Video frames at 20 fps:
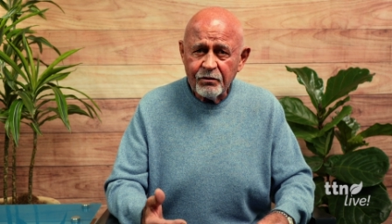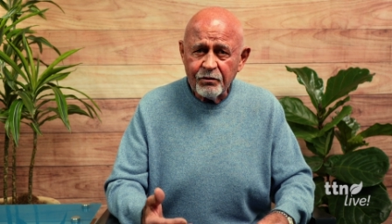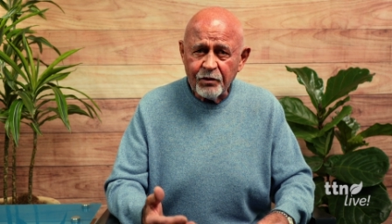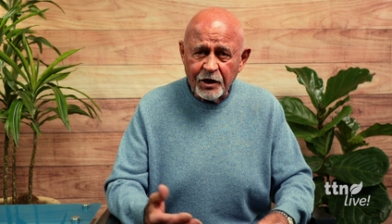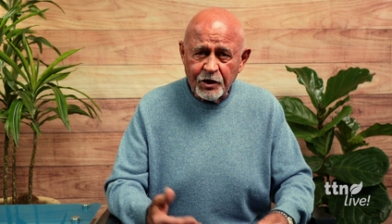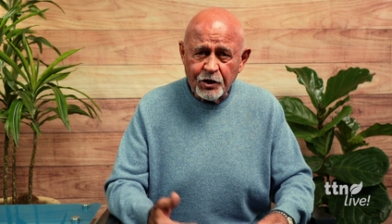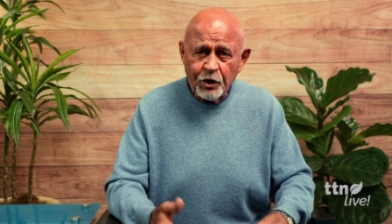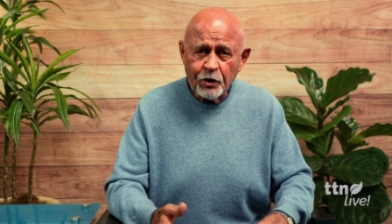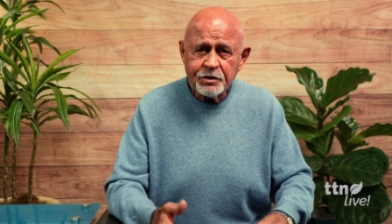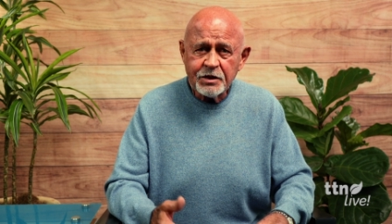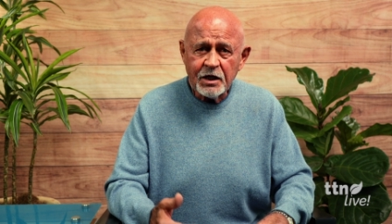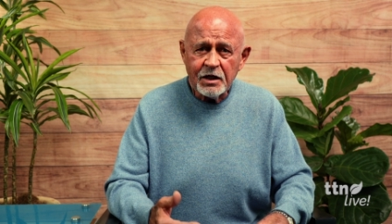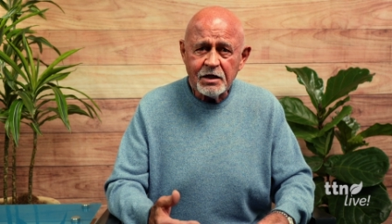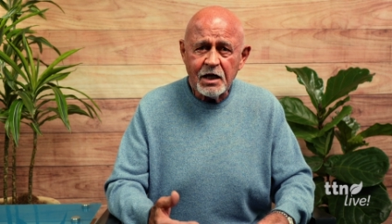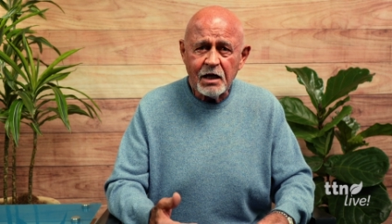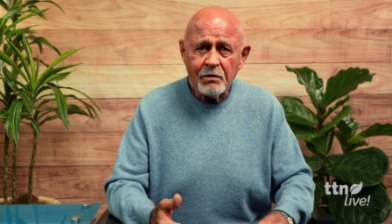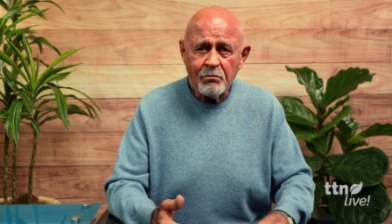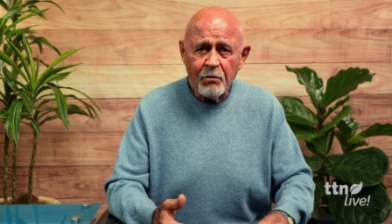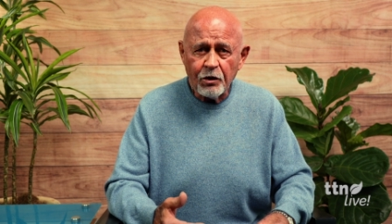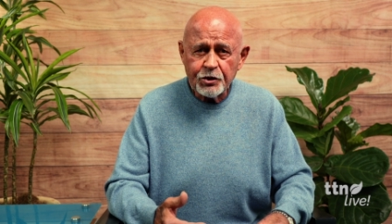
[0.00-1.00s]
reducing
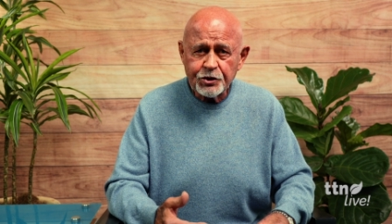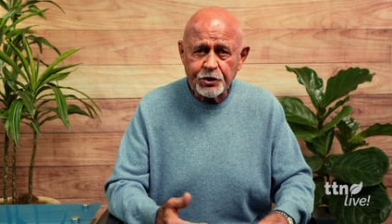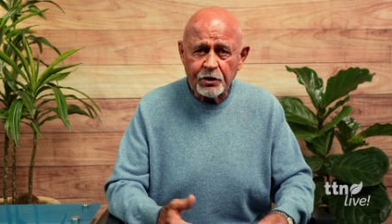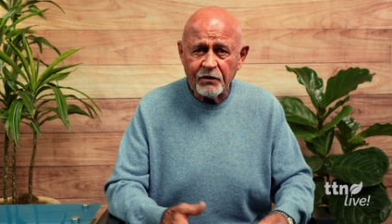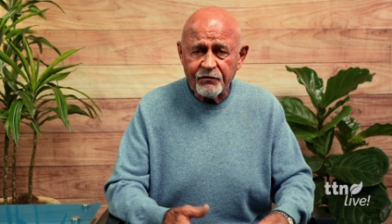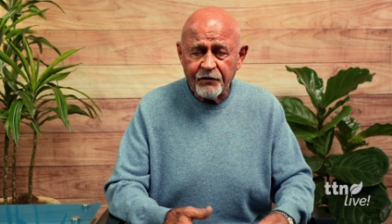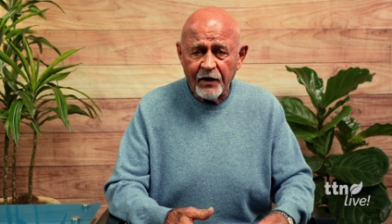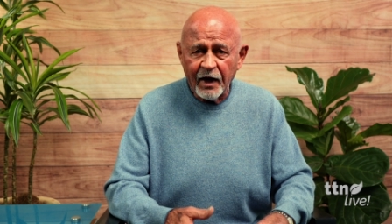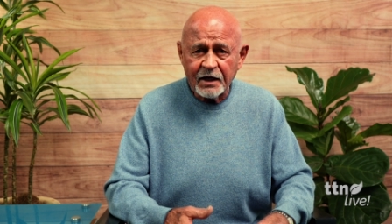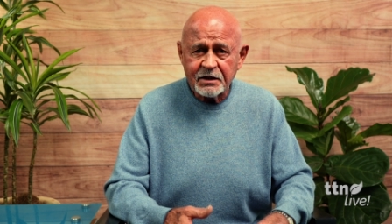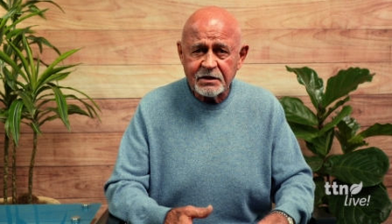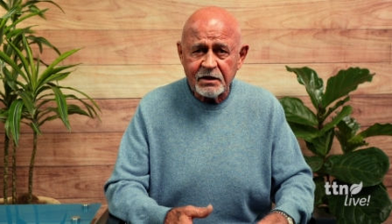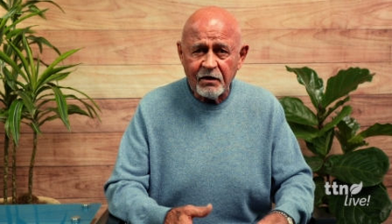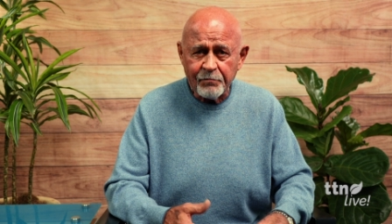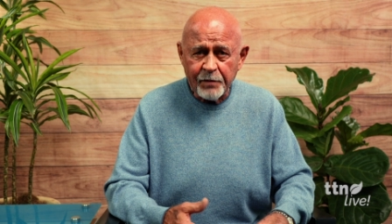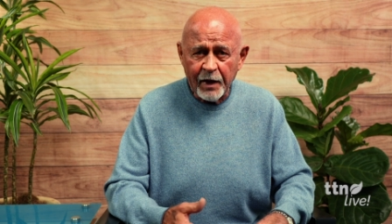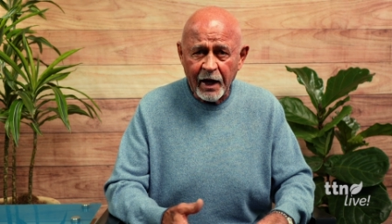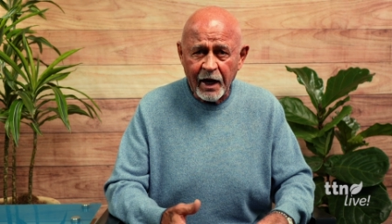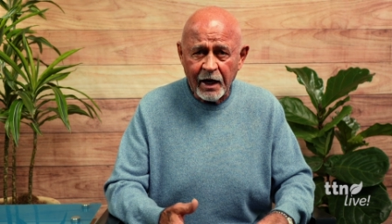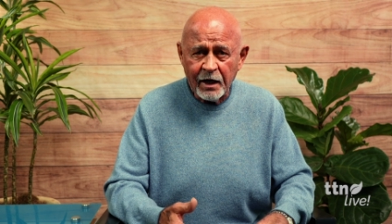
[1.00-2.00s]
the emotional effects
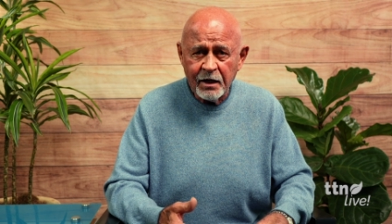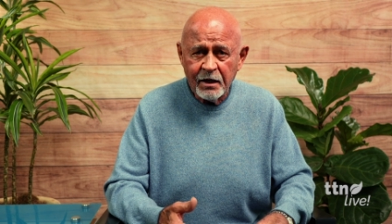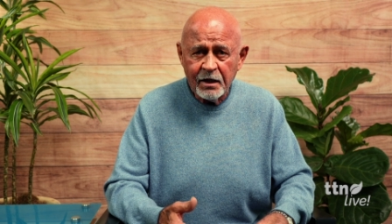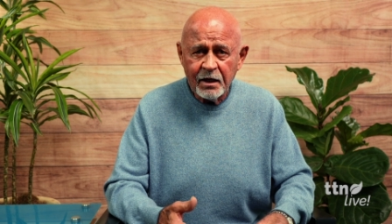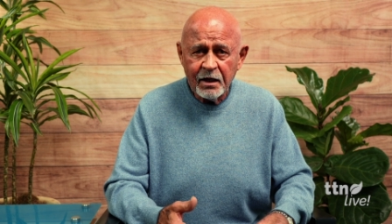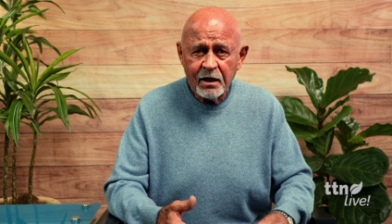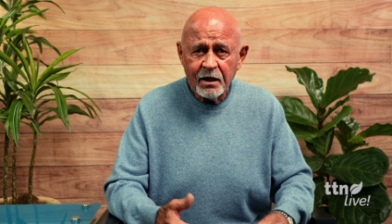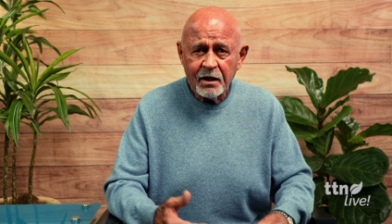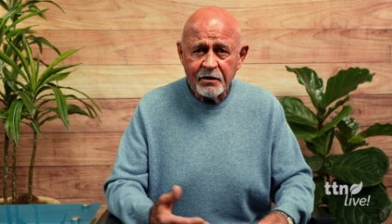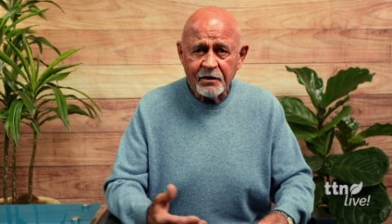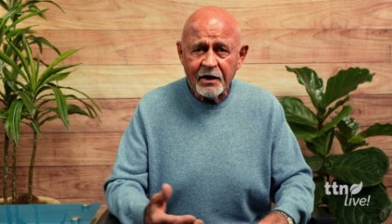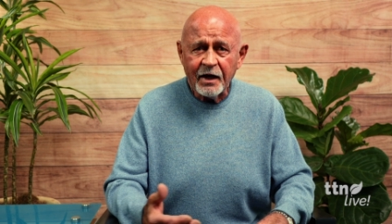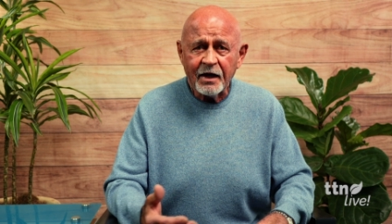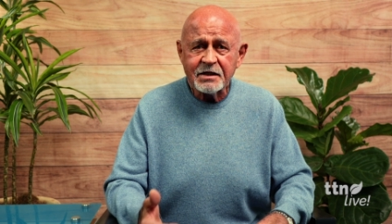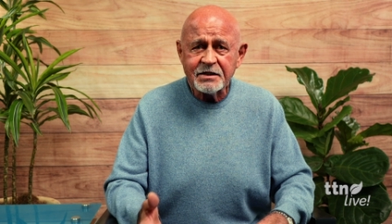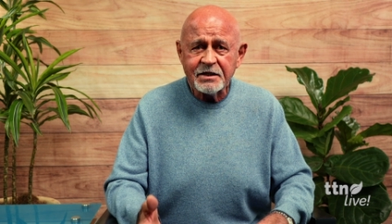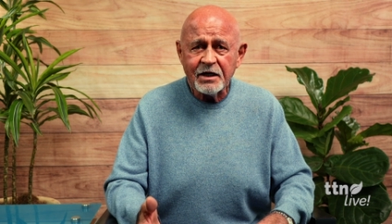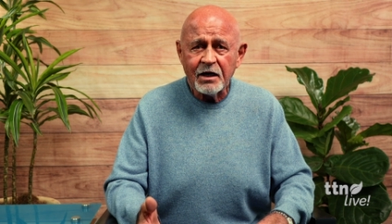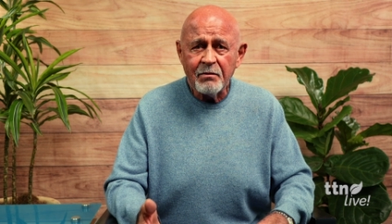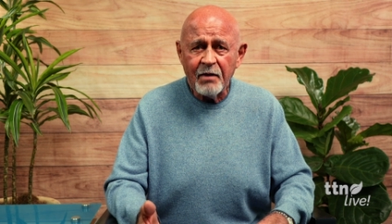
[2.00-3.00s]
of pain than
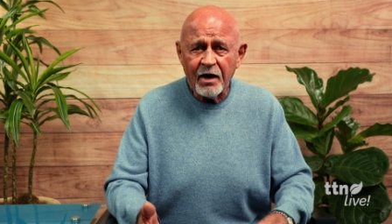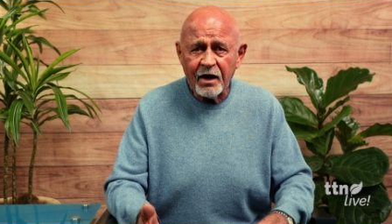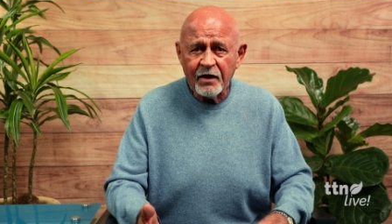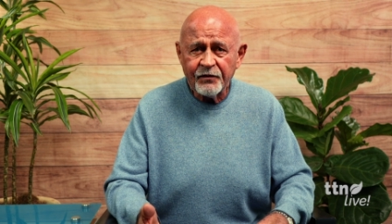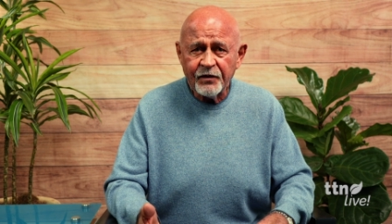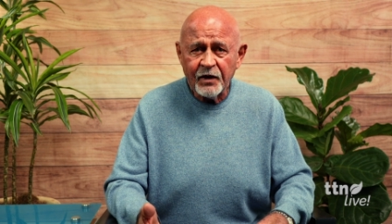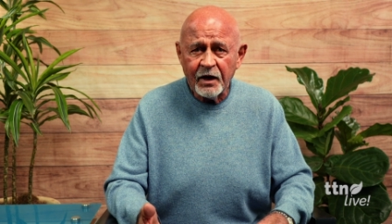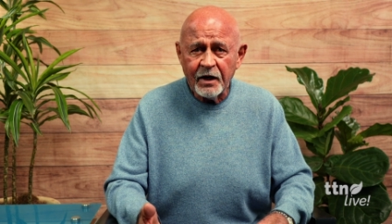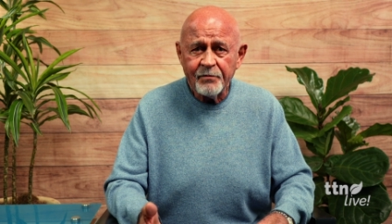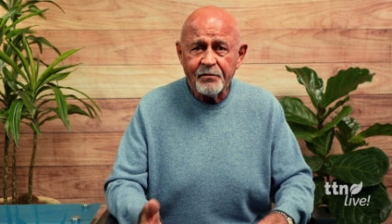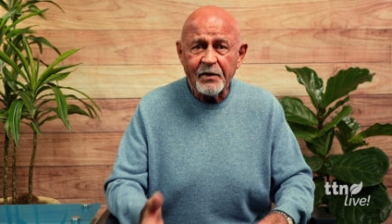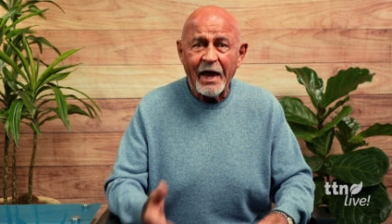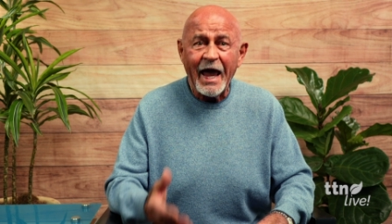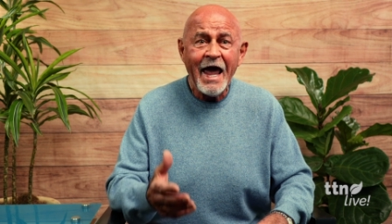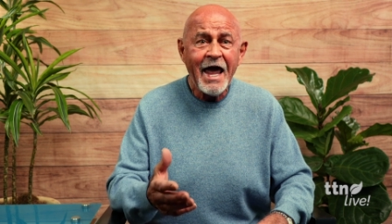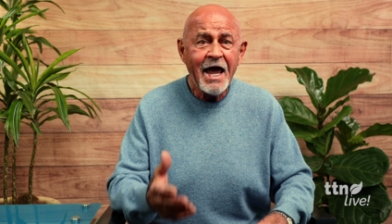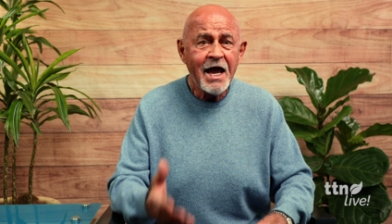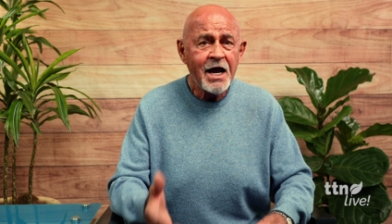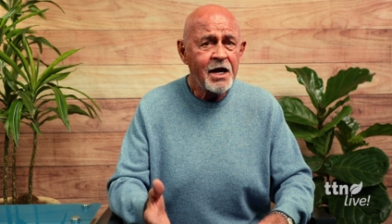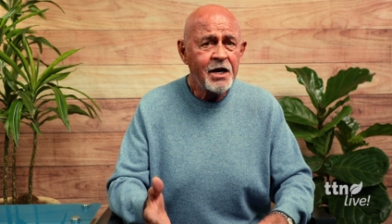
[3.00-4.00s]
acetaminophen,
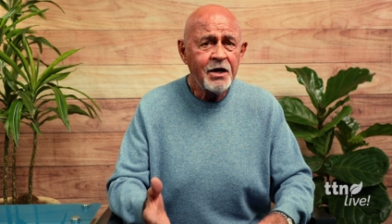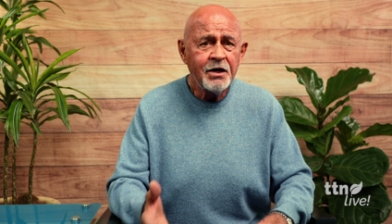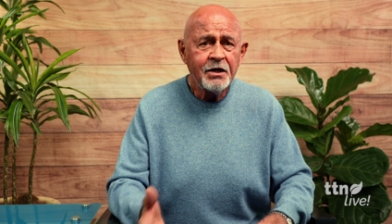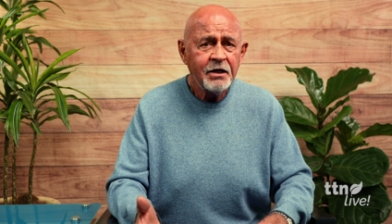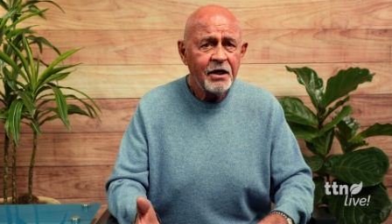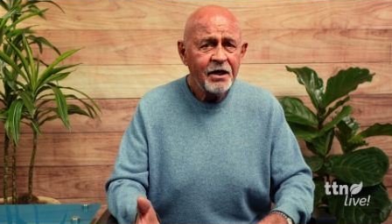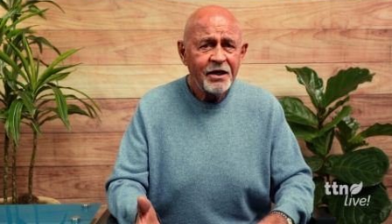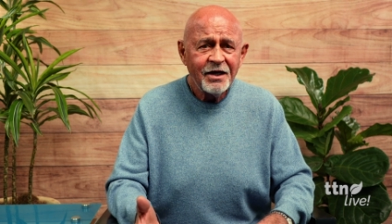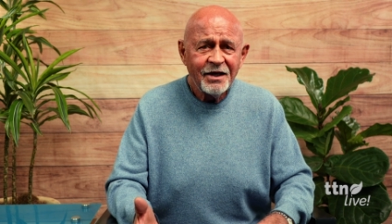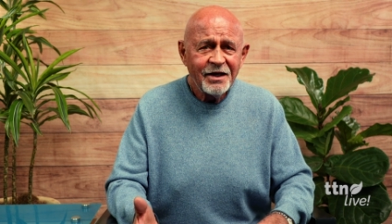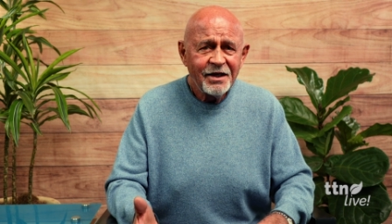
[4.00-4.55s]
and